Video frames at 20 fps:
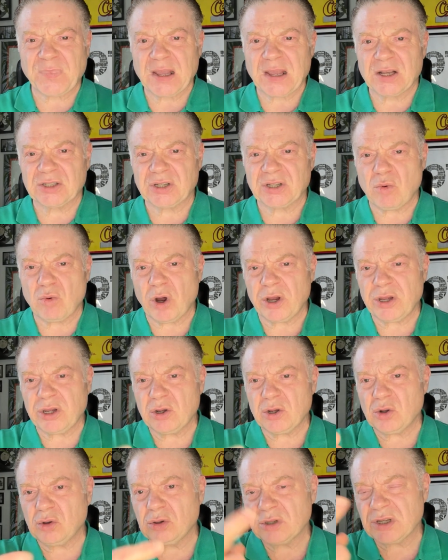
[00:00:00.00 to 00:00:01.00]
So what
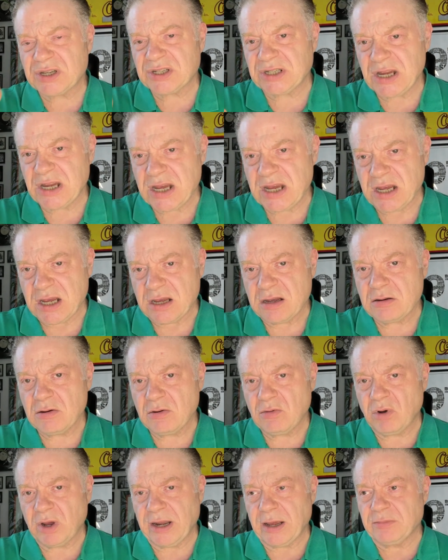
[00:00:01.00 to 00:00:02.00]
you'll see
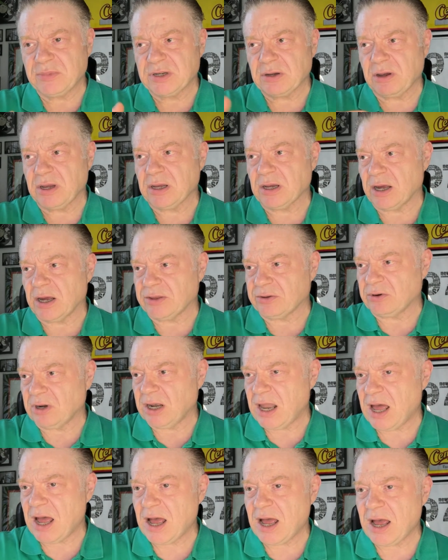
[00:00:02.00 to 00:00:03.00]
when I'm doing either a
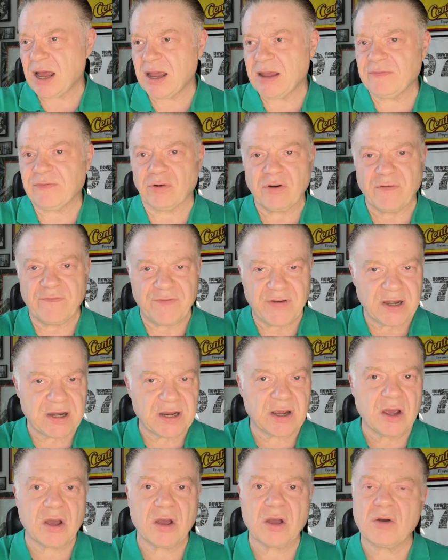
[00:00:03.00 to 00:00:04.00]
live or a
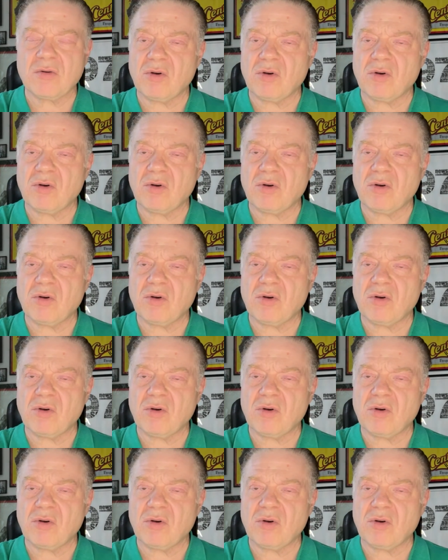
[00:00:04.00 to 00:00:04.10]
video,